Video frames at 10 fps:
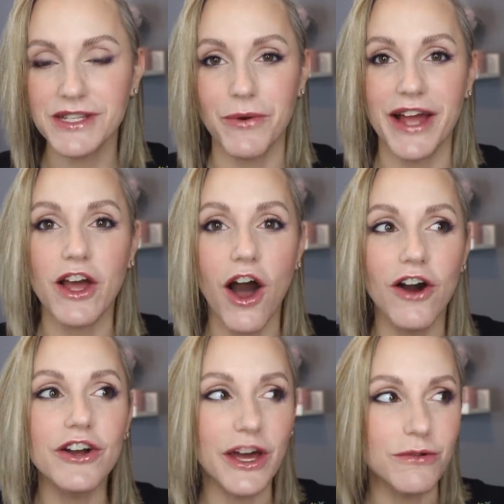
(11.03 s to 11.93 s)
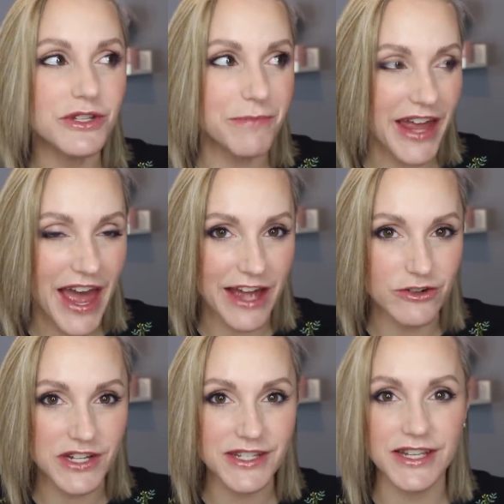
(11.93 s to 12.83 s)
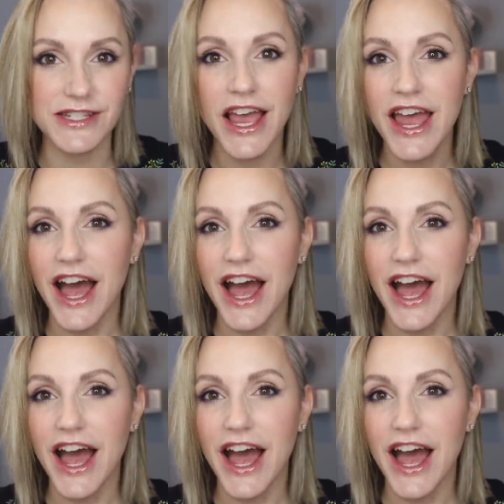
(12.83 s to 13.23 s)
so I can't go to my hairdressers